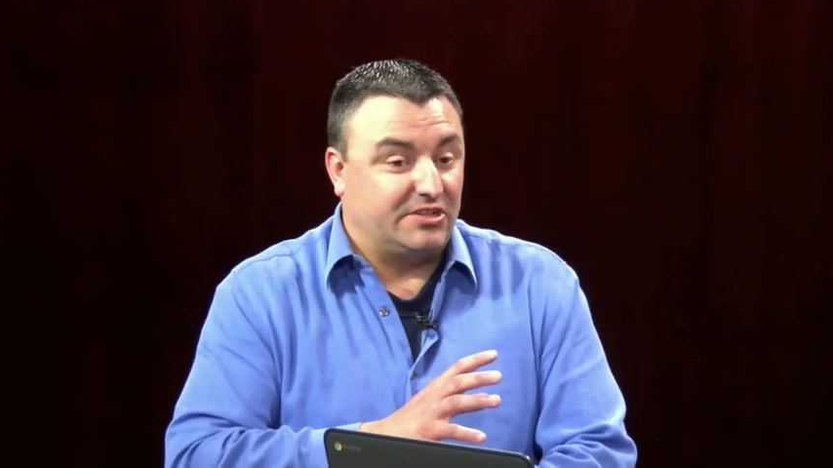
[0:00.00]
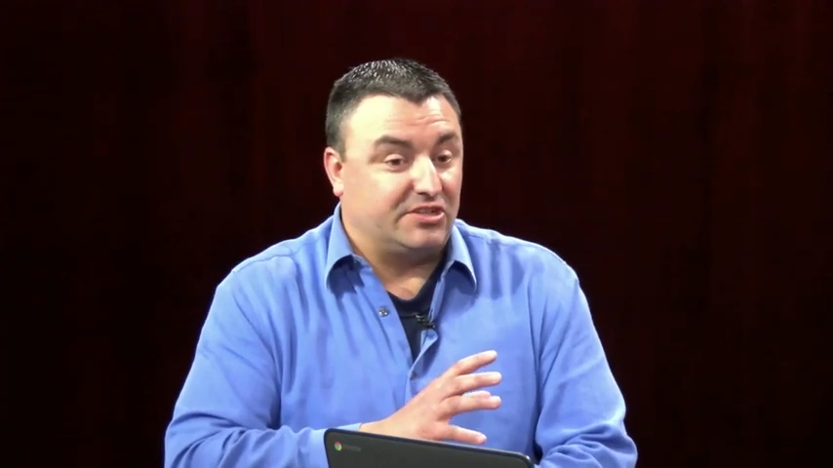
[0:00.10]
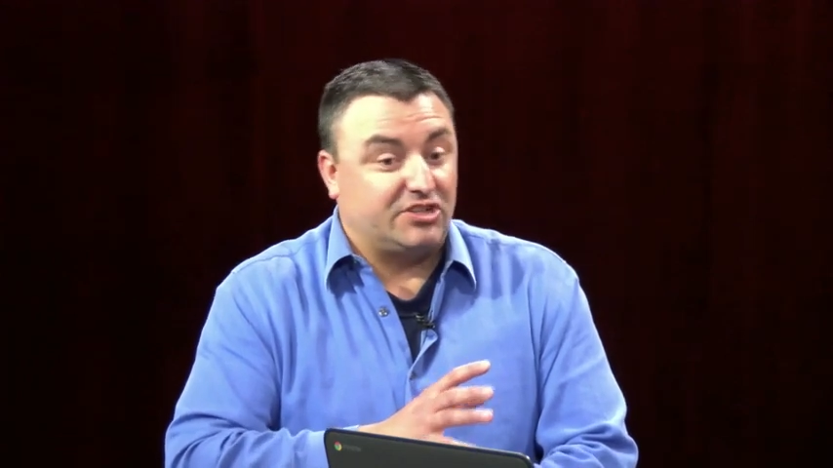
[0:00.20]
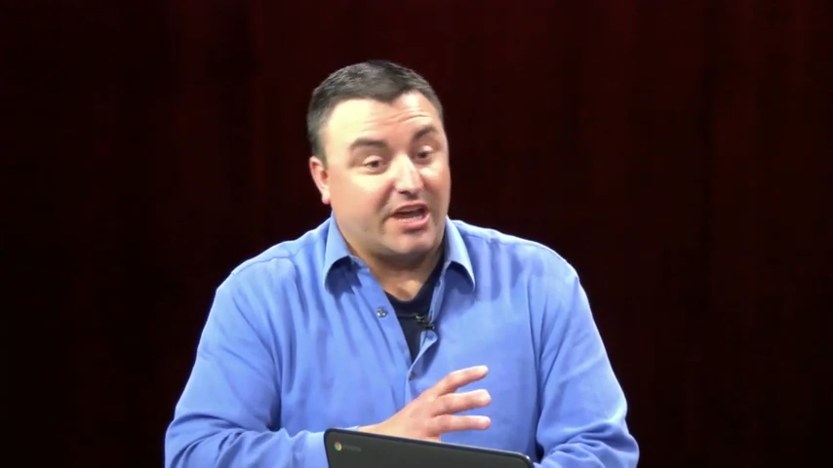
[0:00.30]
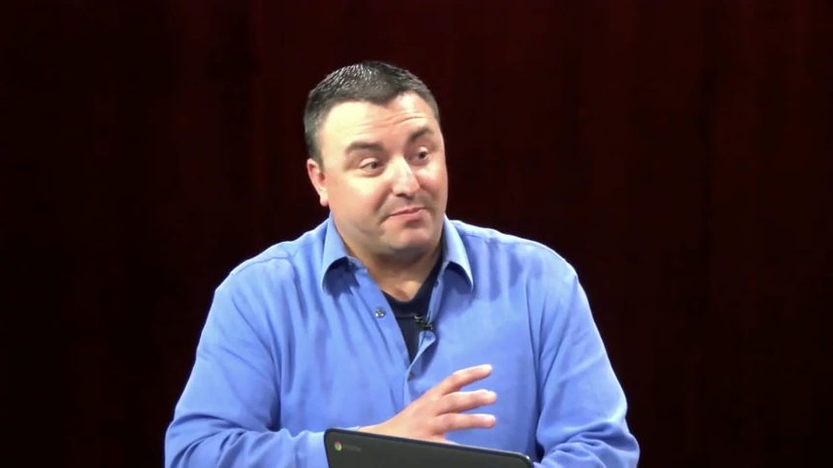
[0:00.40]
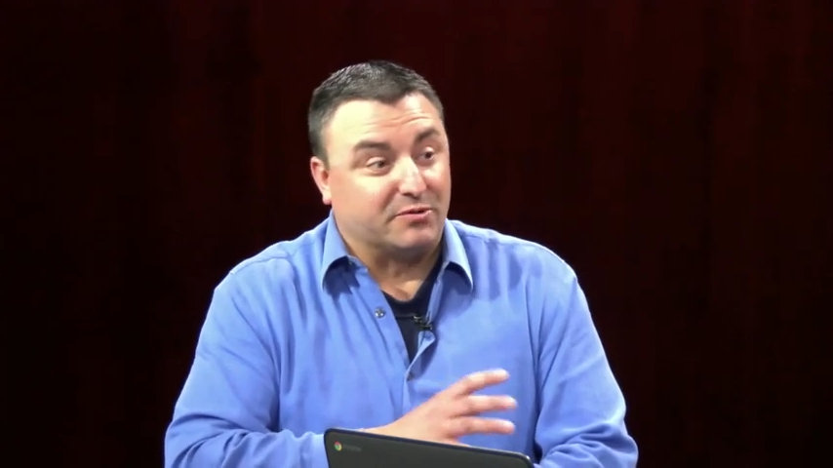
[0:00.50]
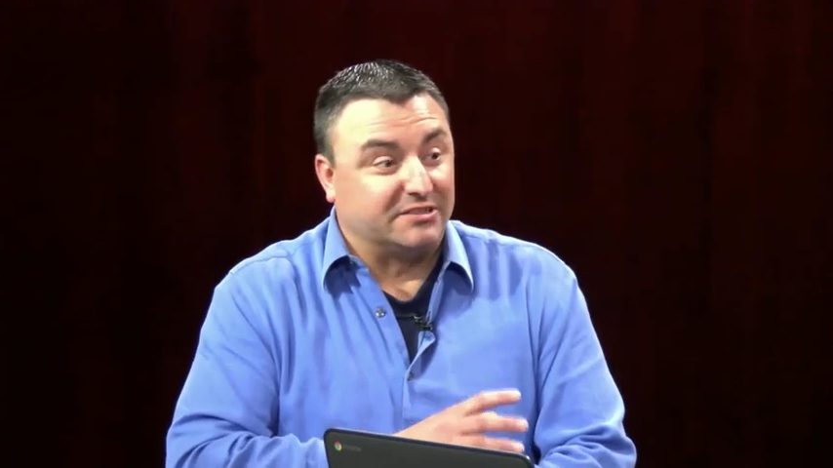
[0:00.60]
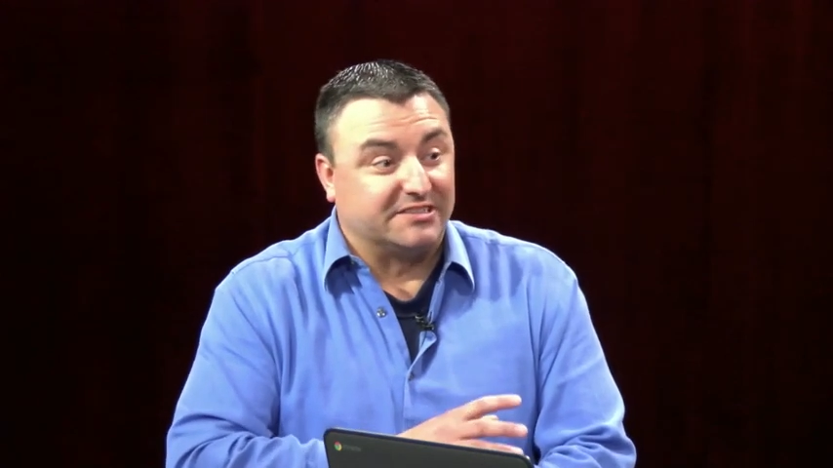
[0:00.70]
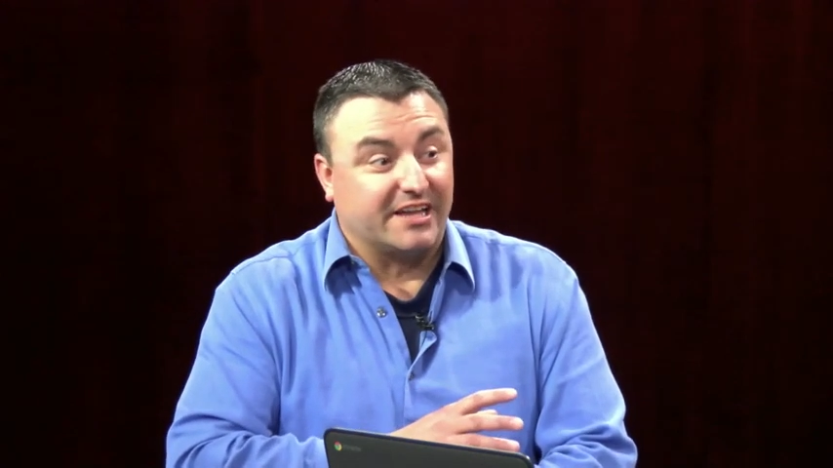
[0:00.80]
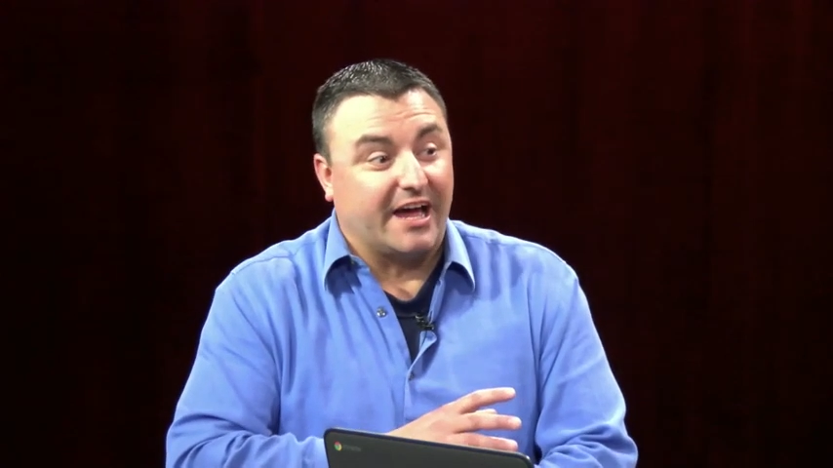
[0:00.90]
shape or
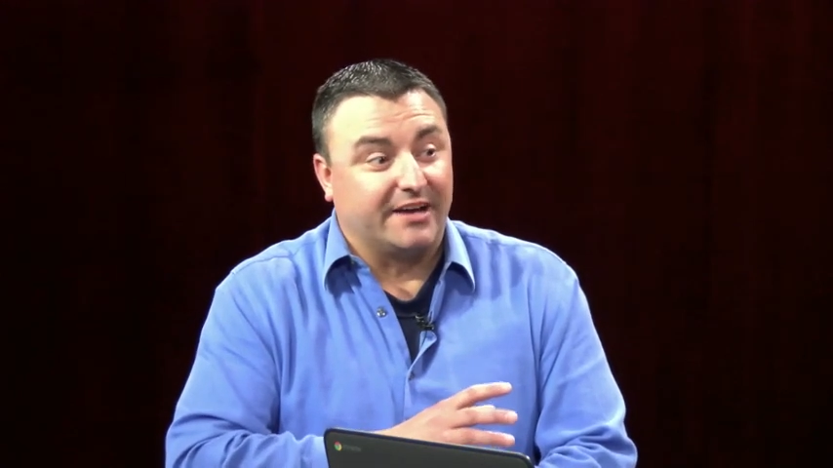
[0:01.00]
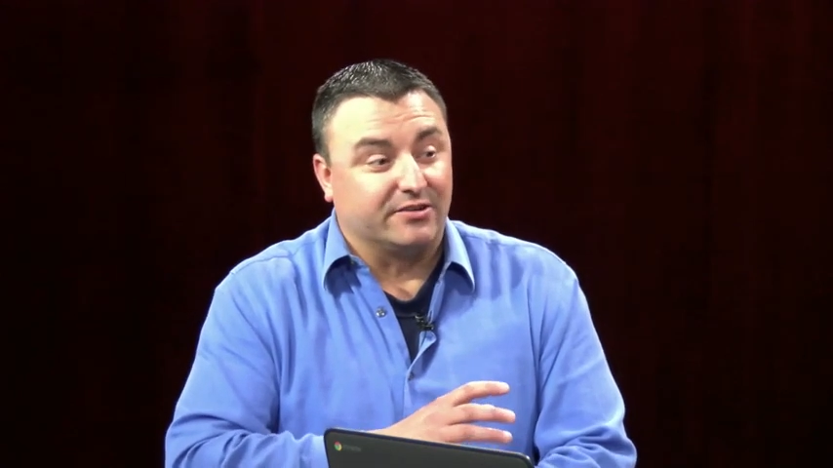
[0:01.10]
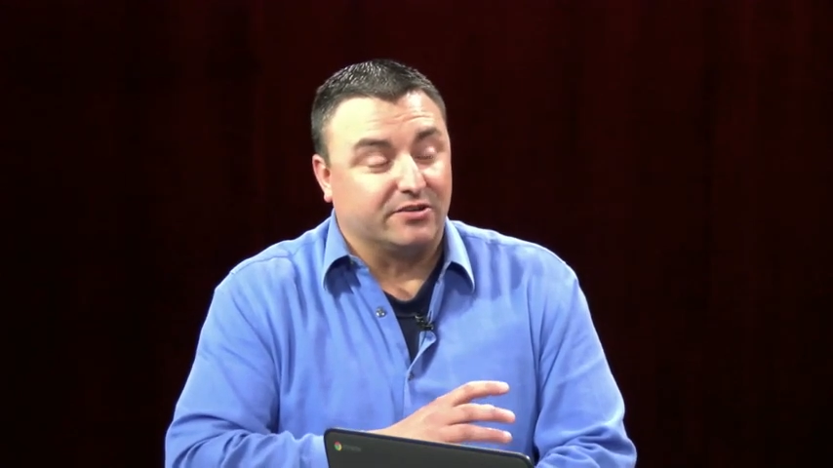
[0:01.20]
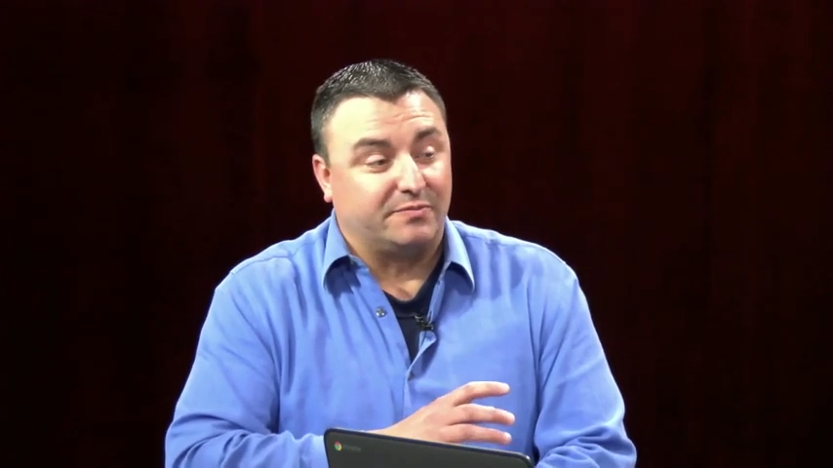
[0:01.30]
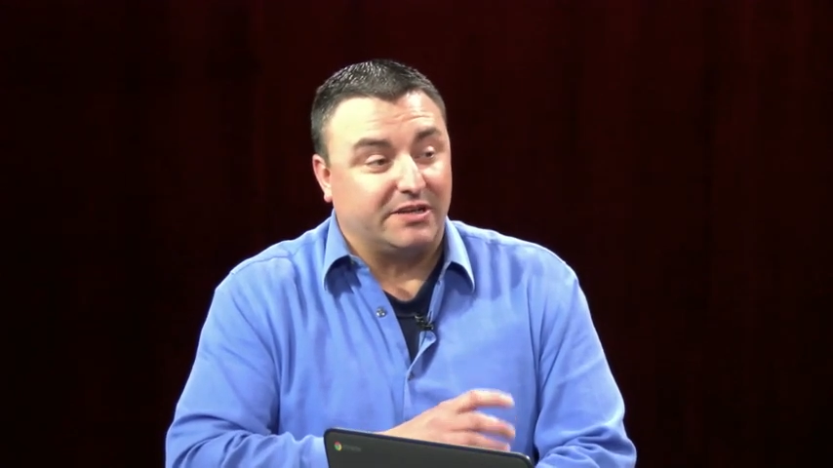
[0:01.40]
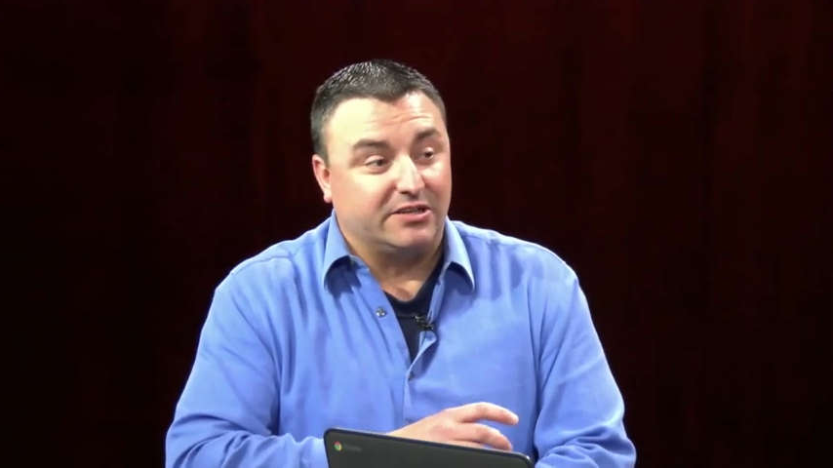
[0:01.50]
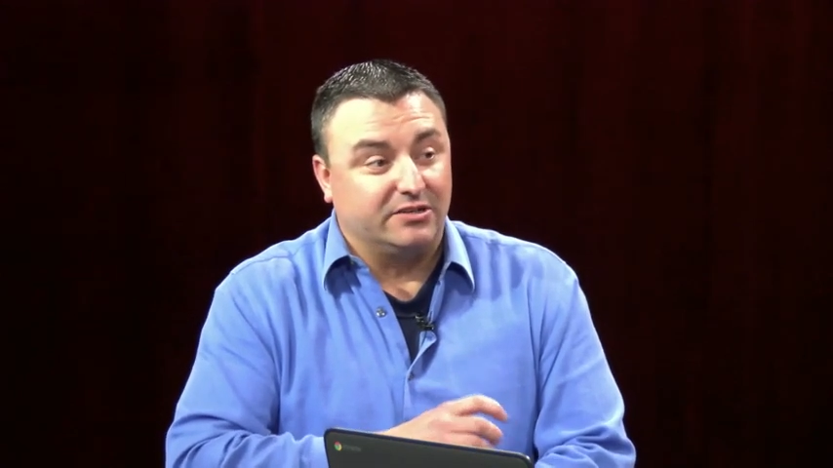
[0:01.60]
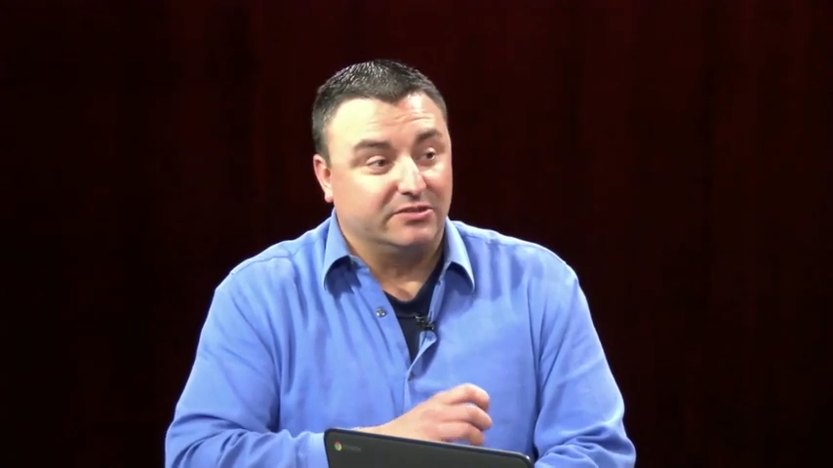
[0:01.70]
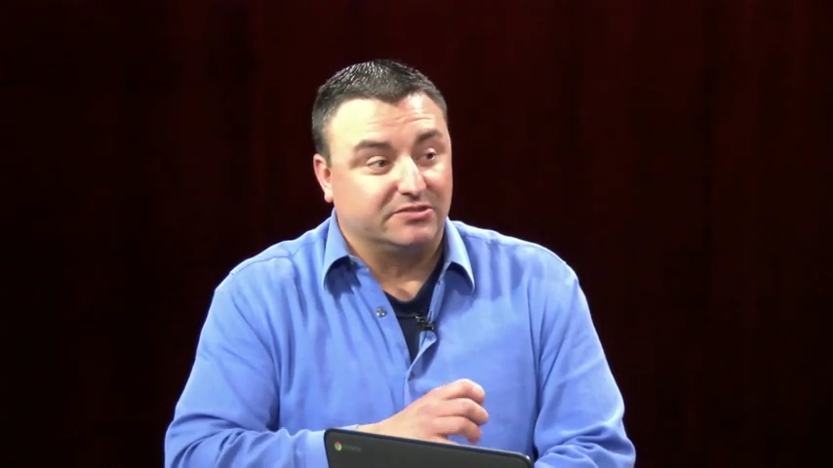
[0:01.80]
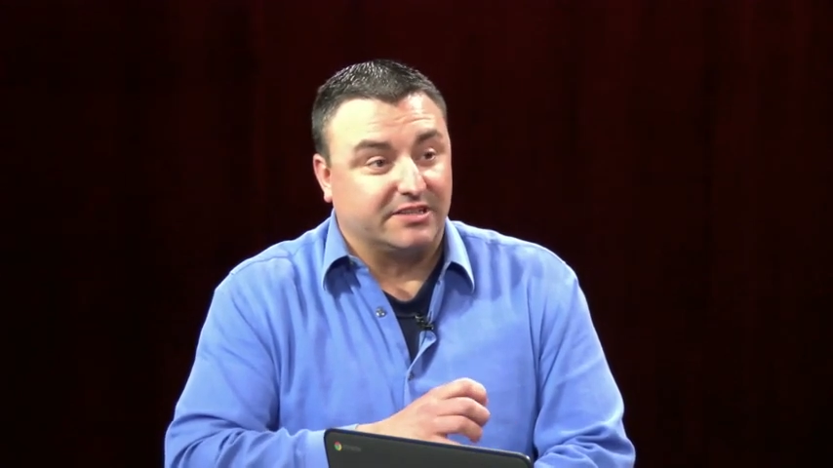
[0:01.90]
design could be
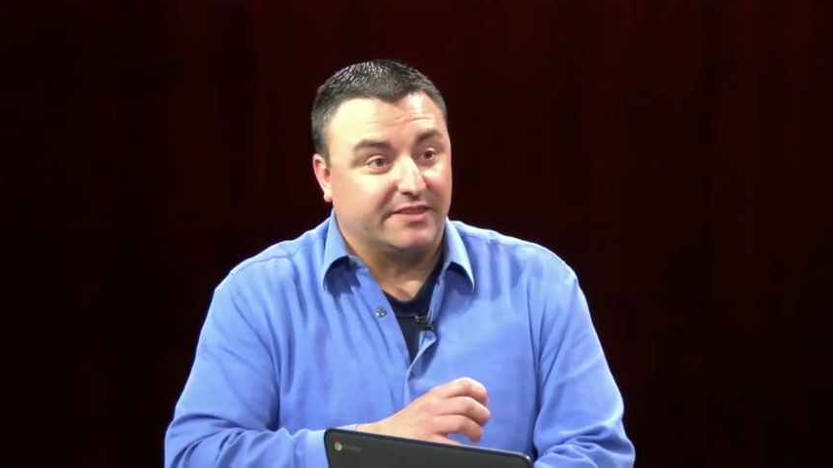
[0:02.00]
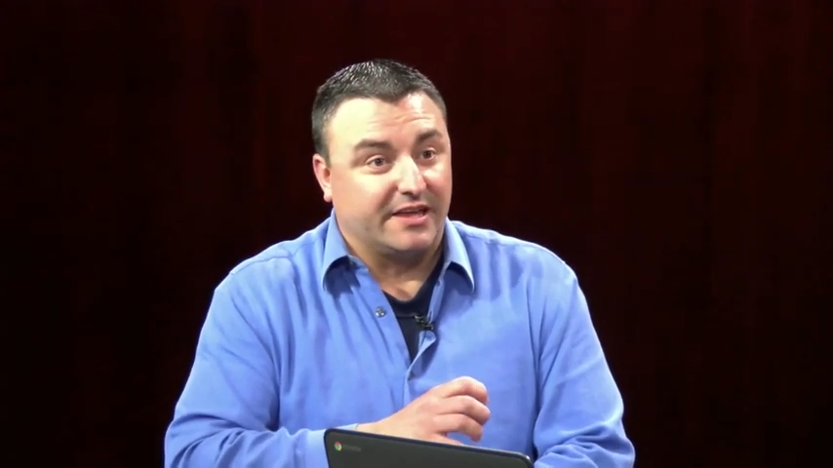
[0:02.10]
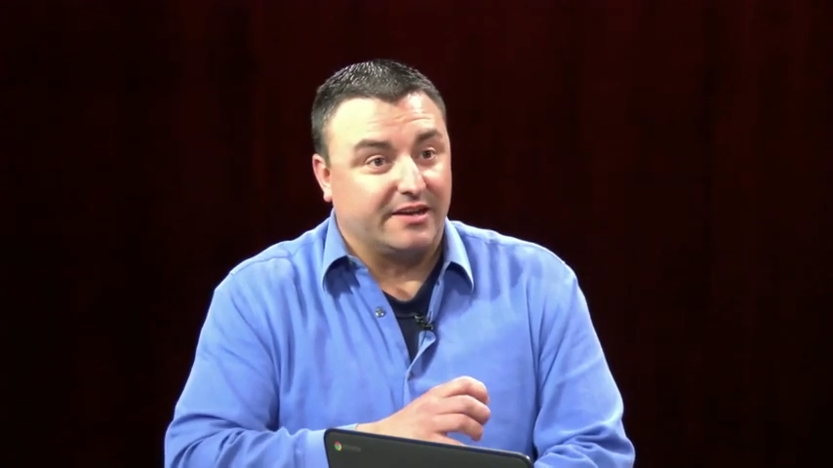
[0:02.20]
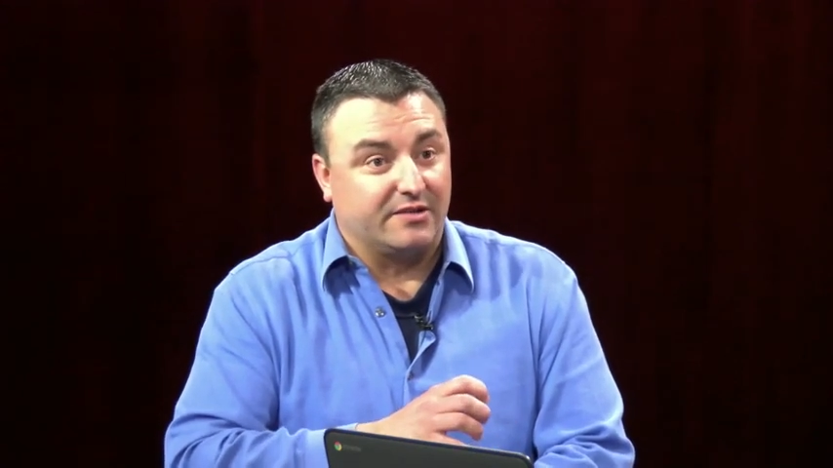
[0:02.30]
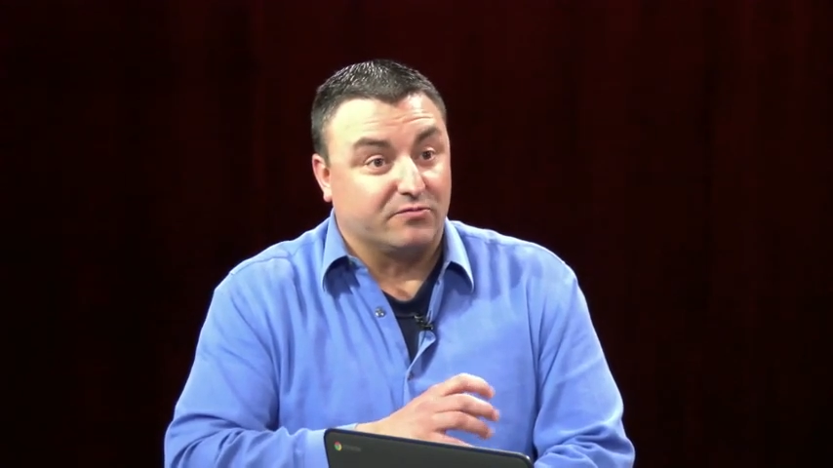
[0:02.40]
used and then